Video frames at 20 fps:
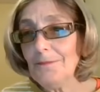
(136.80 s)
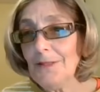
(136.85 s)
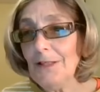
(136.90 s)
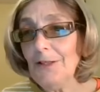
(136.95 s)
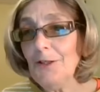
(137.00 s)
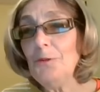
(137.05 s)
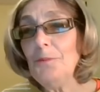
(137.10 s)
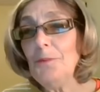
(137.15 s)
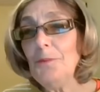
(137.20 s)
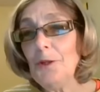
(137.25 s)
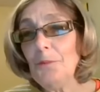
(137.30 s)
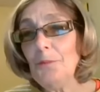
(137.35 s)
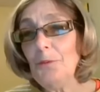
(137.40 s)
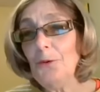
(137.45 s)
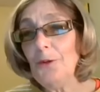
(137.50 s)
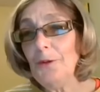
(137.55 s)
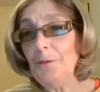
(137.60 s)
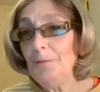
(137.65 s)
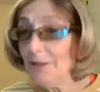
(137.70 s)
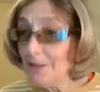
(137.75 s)
tell you about a
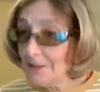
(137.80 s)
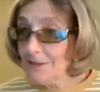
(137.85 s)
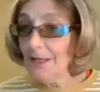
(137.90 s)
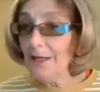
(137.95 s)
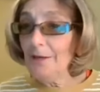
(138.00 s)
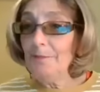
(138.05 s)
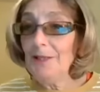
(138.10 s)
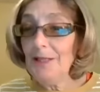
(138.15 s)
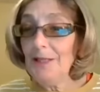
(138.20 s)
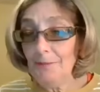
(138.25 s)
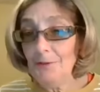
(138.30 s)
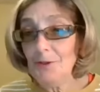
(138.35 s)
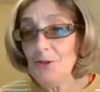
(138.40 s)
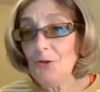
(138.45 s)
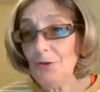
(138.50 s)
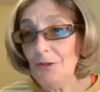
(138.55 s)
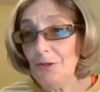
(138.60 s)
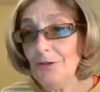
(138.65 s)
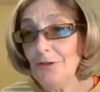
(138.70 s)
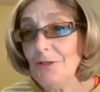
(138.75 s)
boy, because I became a
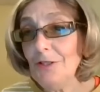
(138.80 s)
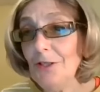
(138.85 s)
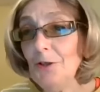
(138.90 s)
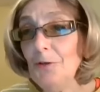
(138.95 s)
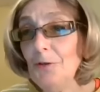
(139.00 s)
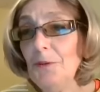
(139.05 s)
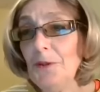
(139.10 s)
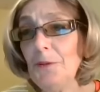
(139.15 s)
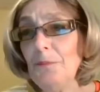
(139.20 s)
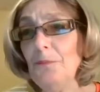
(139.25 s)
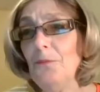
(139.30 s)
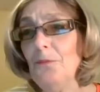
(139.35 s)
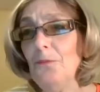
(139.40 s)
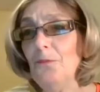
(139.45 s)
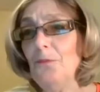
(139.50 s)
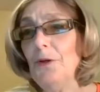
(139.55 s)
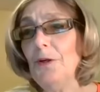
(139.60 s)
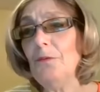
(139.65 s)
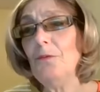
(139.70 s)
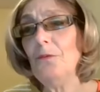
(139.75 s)
screener, tell you about
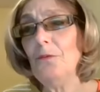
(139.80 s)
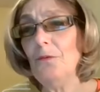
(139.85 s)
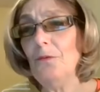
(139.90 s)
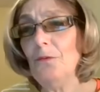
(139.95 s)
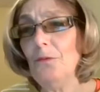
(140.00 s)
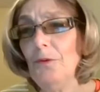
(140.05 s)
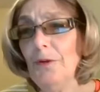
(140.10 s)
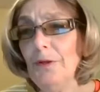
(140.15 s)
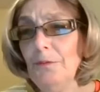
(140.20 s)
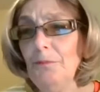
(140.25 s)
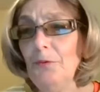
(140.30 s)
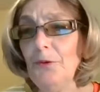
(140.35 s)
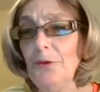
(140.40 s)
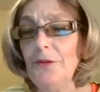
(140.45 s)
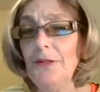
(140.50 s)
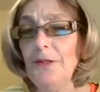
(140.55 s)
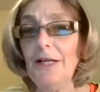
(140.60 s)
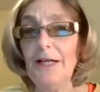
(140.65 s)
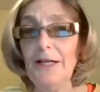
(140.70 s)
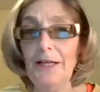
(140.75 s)
one
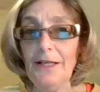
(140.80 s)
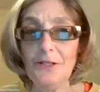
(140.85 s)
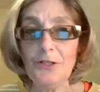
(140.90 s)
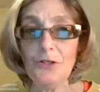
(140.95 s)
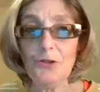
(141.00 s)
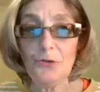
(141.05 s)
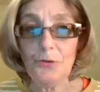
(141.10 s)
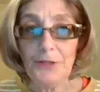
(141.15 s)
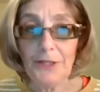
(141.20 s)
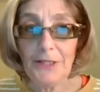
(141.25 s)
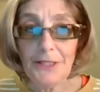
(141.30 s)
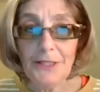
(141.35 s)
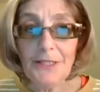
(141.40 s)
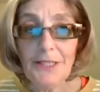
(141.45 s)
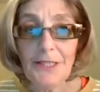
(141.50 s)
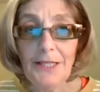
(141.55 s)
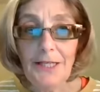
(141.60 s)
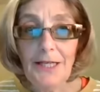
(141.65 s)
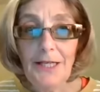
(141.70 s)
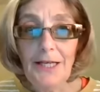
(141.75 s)
boy that I had
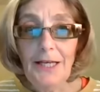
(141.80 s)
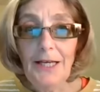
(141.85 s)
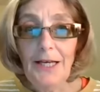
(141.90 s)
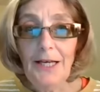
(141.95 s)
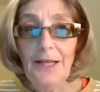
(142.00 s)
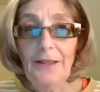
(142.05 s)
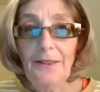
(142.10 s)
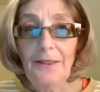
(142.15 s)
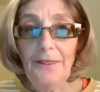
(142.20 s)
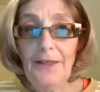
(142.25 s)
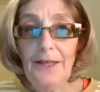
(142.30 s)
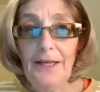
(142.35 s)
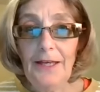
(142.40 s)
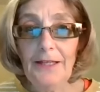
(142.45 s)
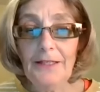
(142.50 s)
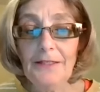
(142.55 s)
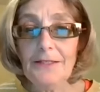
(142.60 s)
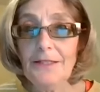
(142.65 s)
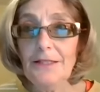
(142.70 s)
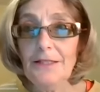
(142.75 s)
screened,
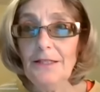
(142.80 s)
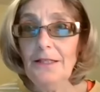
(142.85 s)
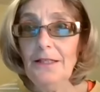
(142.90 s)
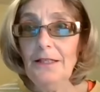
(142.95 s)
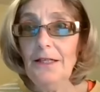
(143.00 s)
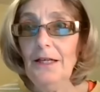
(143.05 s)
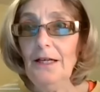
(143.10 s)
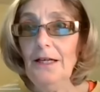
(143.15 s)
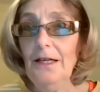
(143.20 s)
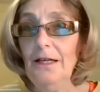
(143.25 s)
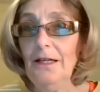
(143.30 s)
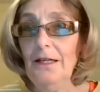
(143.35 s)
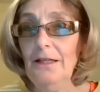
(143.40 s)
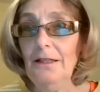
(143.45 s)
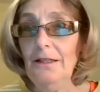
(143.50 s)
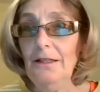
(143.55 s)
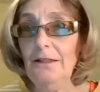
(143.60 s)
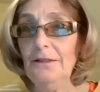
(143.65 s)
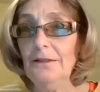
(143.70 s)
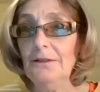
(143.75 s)
that
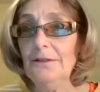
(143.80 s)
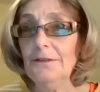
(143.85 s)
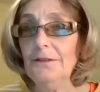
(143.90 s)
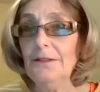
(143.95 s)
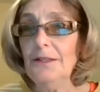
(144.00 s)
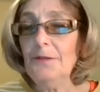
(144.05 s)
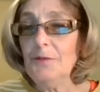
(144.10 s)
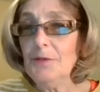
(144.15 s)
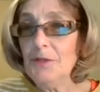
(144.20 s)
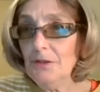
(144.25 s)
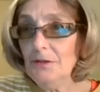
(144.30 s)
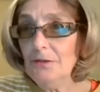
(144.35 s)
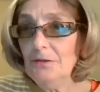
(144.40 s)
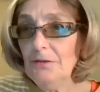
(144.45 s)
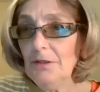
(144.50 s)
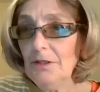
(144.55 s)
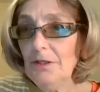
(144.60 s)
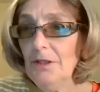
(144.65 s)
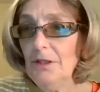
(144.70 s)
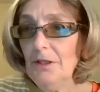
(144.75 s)
he was
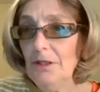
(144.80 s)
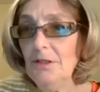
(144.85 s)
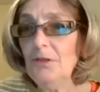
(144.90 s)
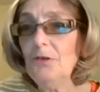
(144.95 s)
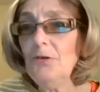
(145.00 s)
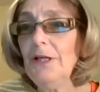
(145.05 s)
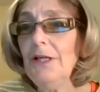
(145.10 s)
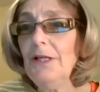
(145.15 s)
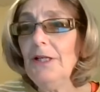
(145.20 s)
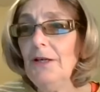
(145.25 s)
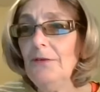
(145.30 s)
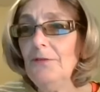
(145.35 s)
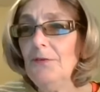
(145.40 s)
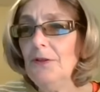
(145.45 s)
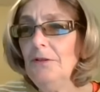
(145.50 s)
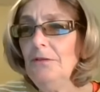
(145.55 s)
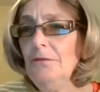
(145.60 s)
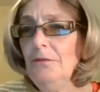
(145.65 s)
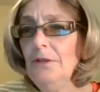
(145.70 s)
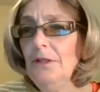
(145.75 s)
in grade
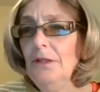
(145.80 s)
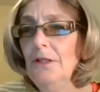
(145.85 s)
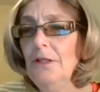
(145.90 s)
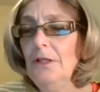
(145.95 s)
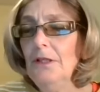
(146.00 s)
11.